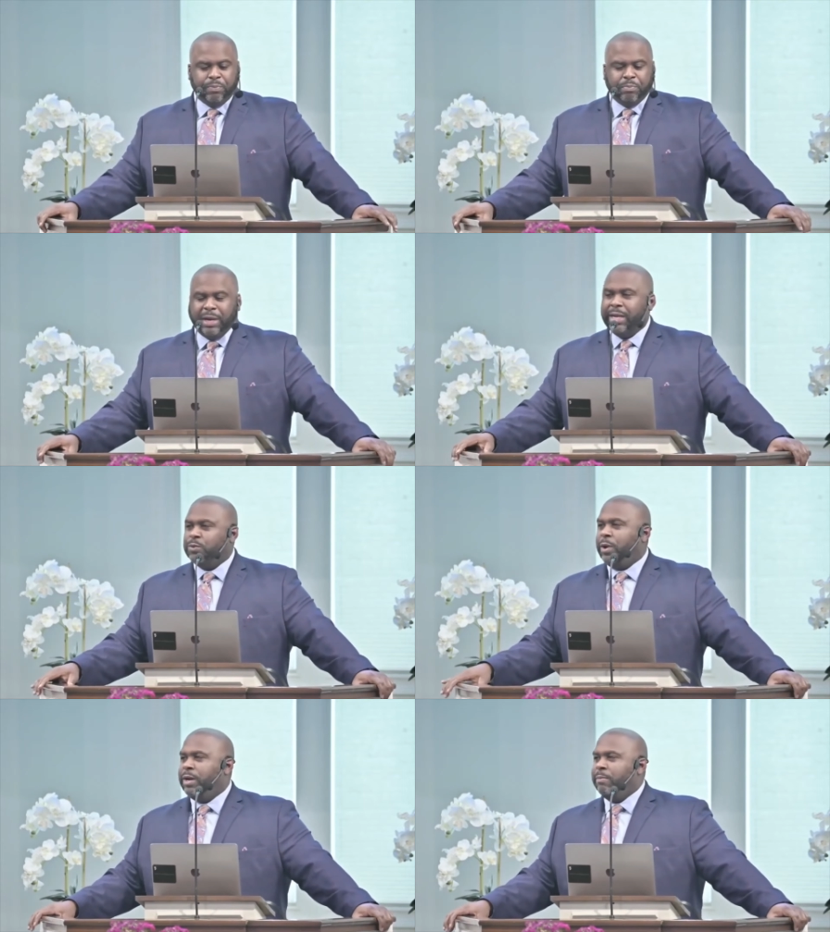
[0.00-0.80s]
But it is
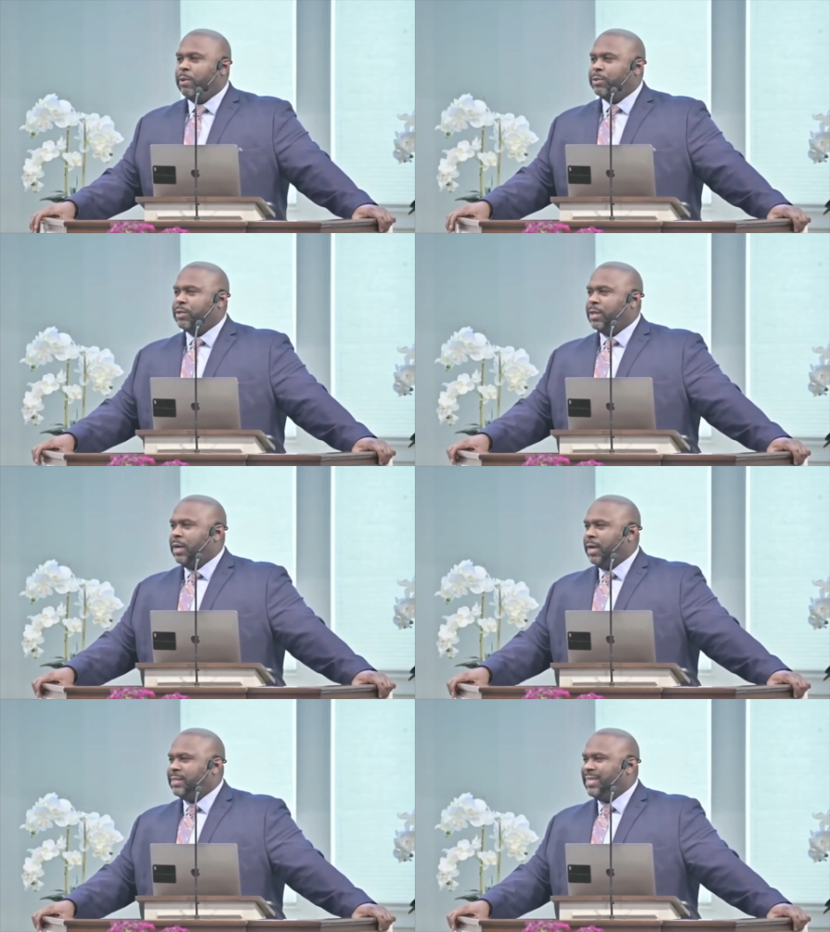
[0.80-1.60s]
one of the most
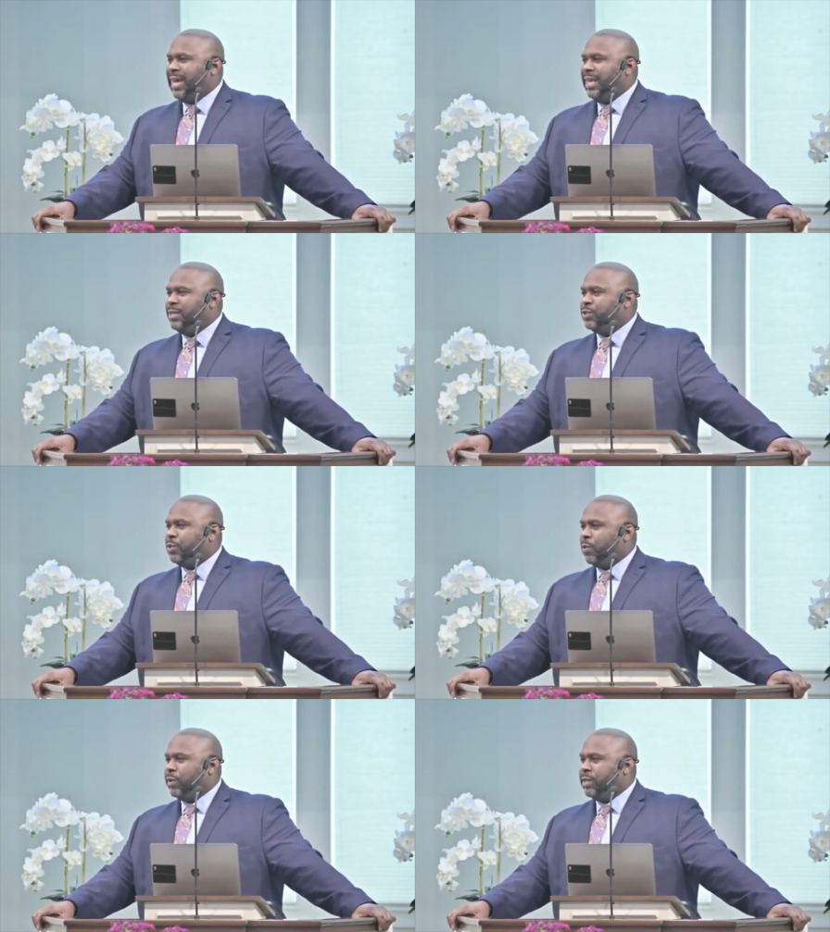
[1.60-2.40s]
uh, telling
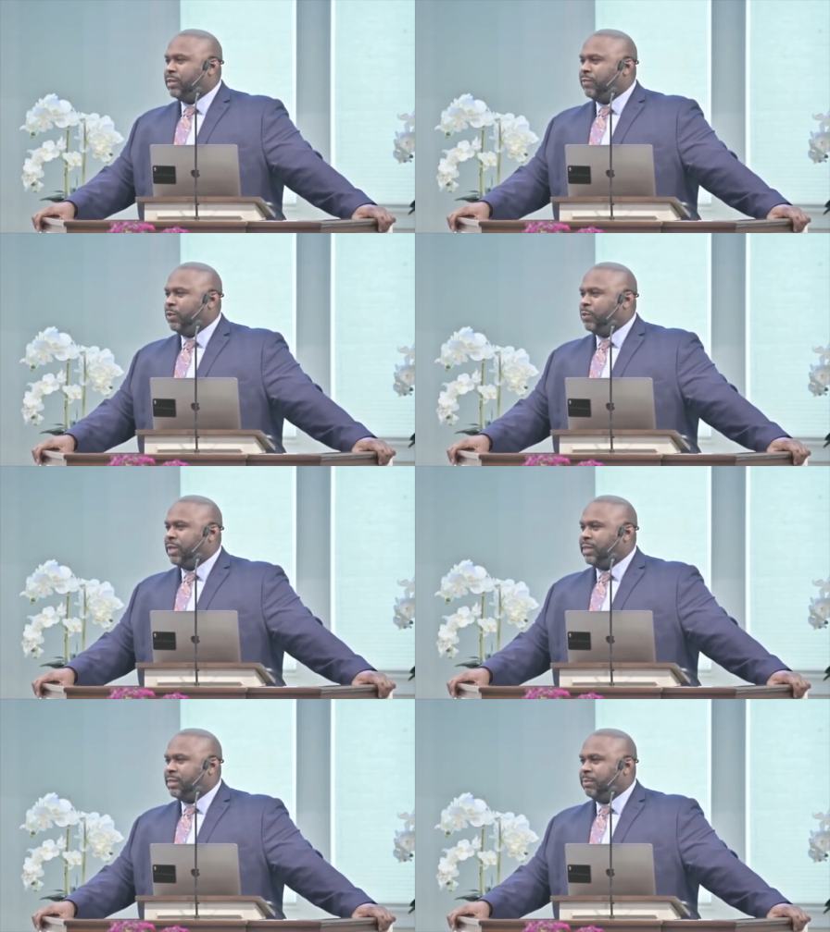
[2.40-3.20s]
stories of the New
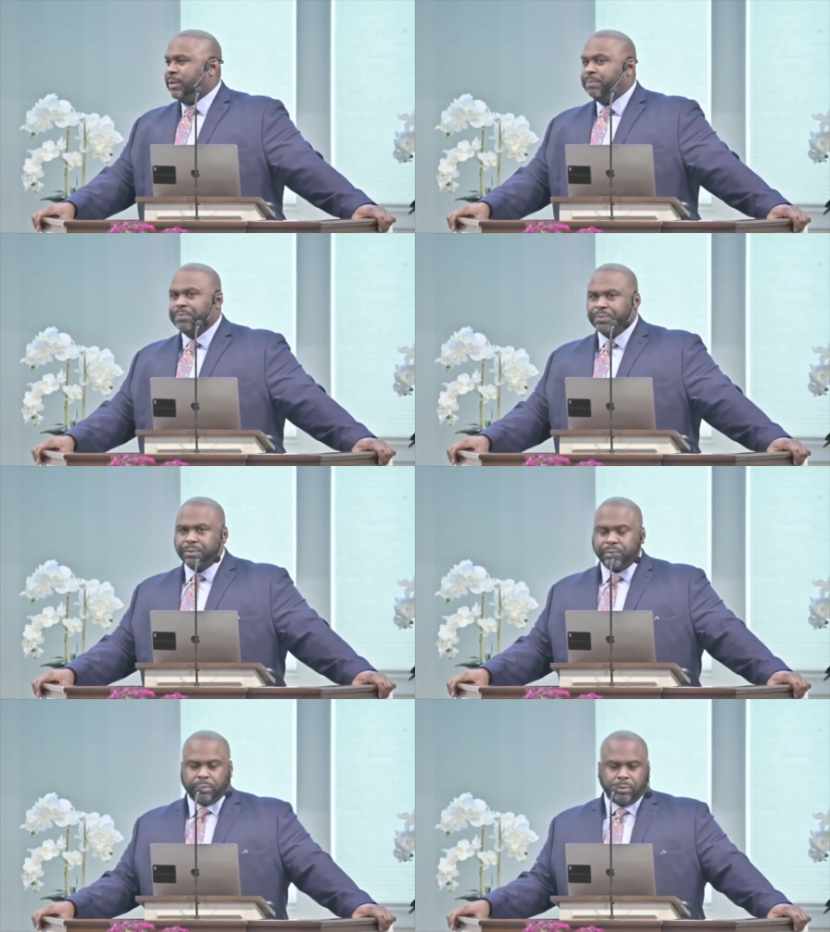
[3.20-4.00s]
Testament.
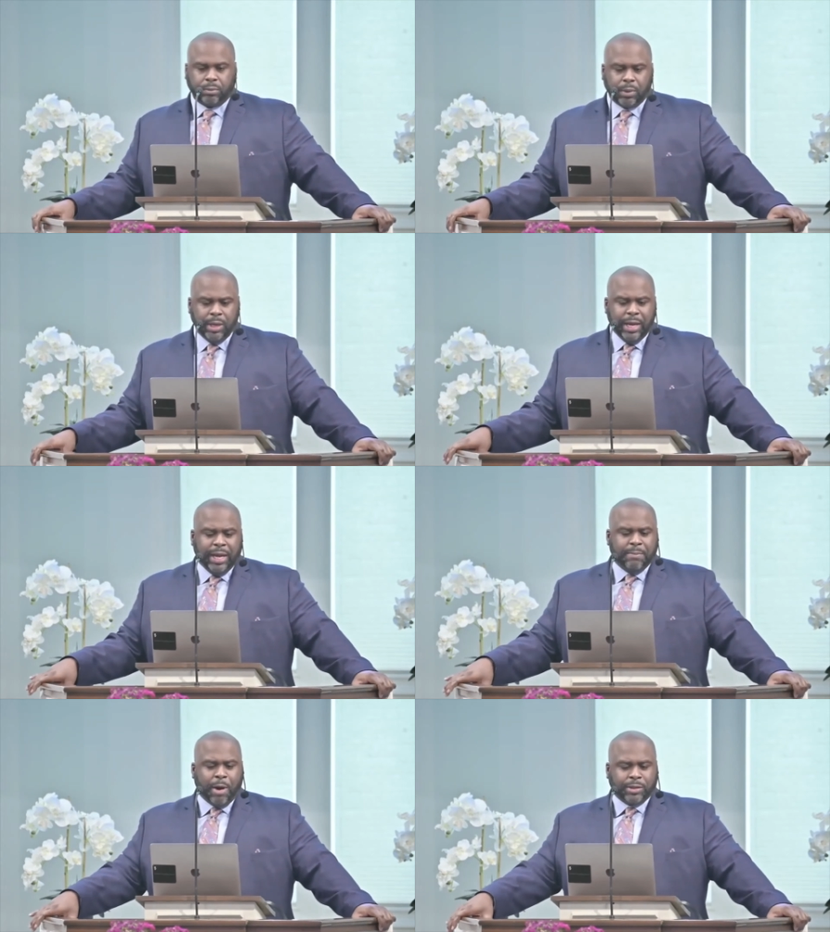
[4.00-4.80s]

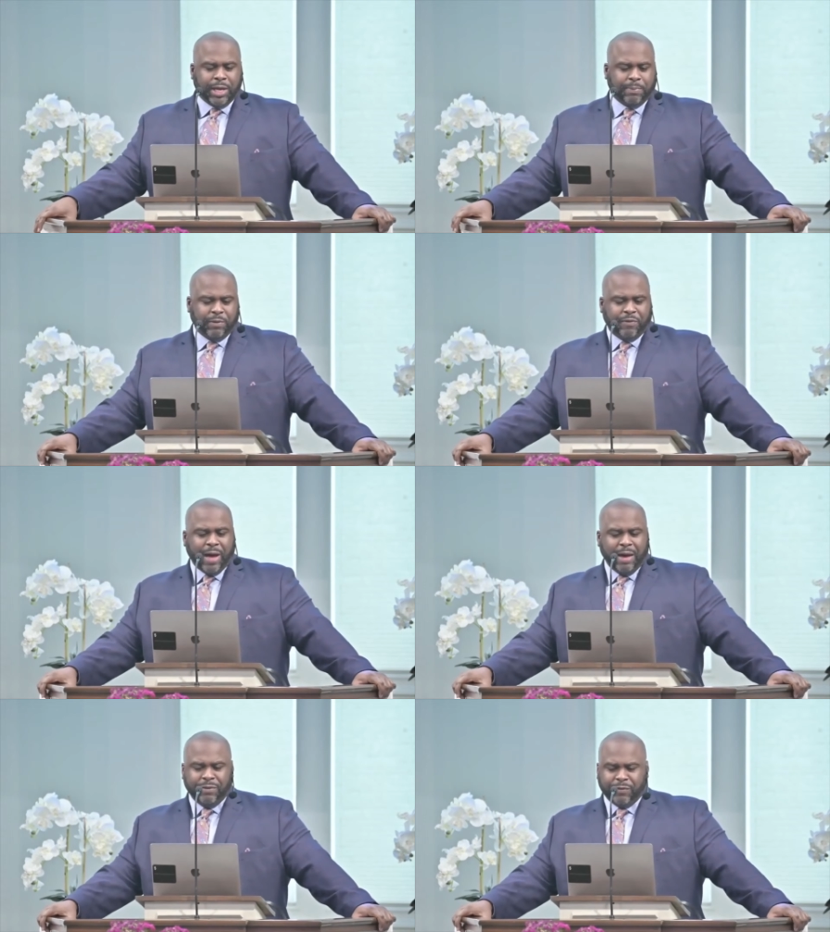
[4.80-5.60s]
In Mark chapter
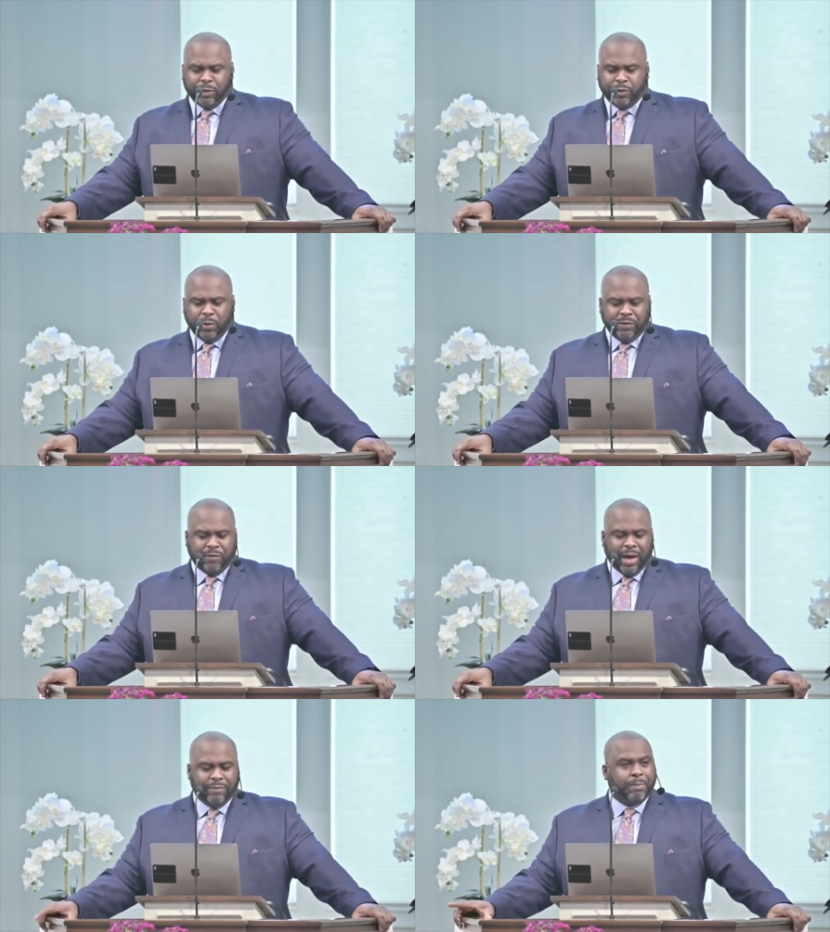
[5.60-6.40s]
5 and verse
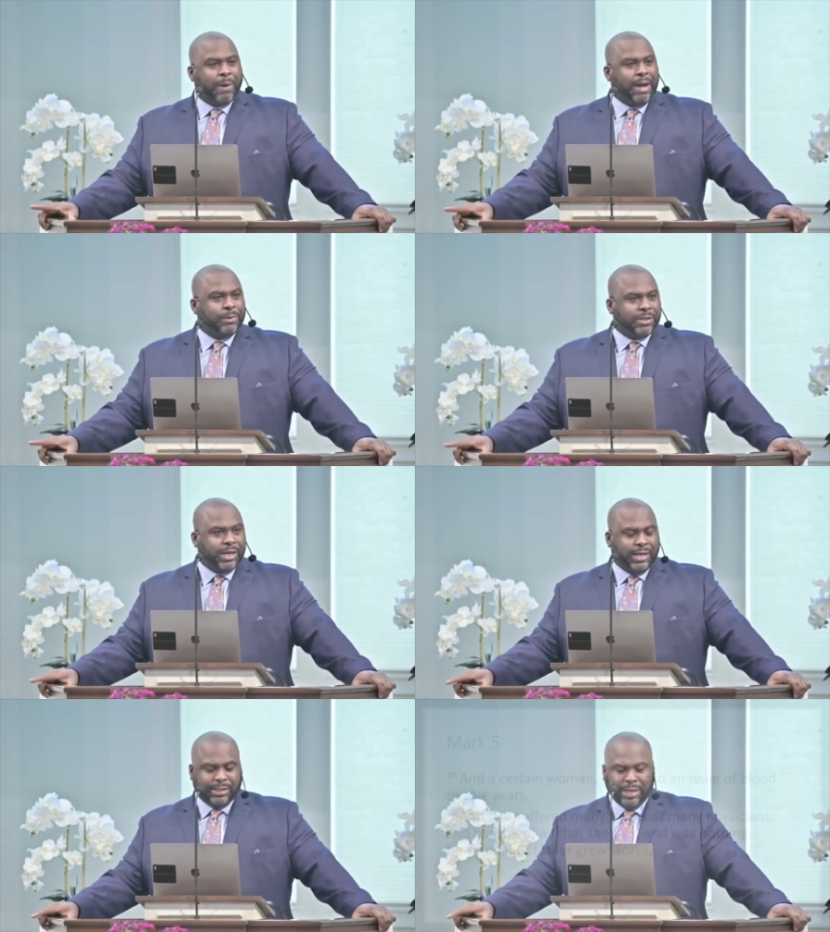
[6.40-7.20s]
25, the Bible
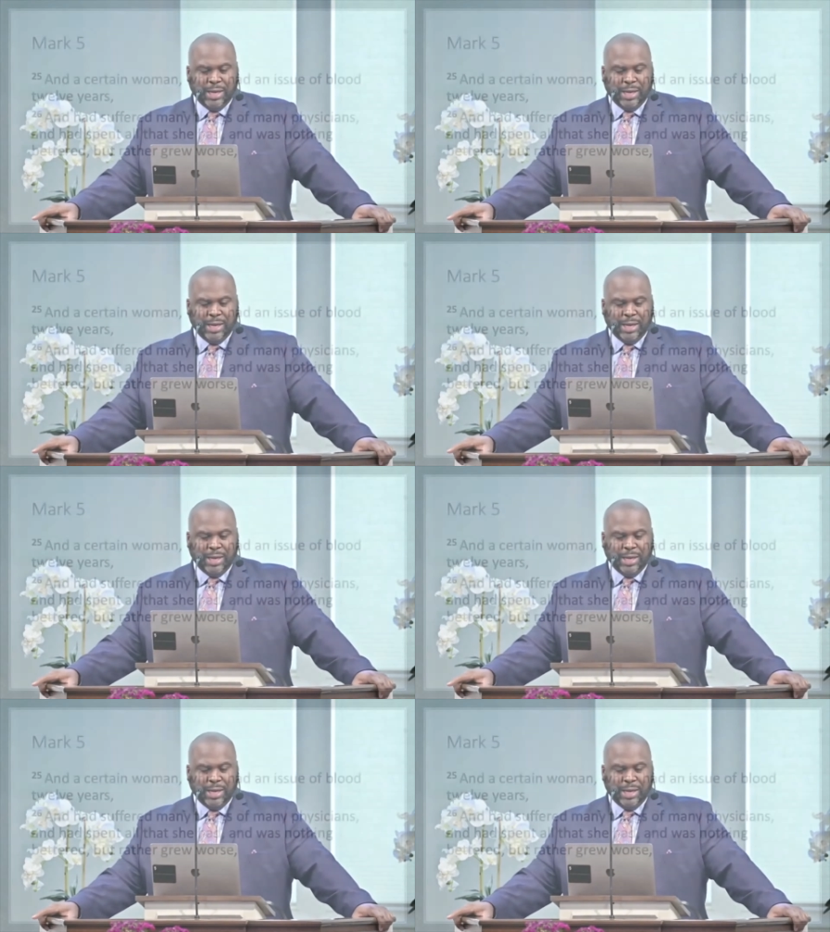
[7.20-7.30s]
says,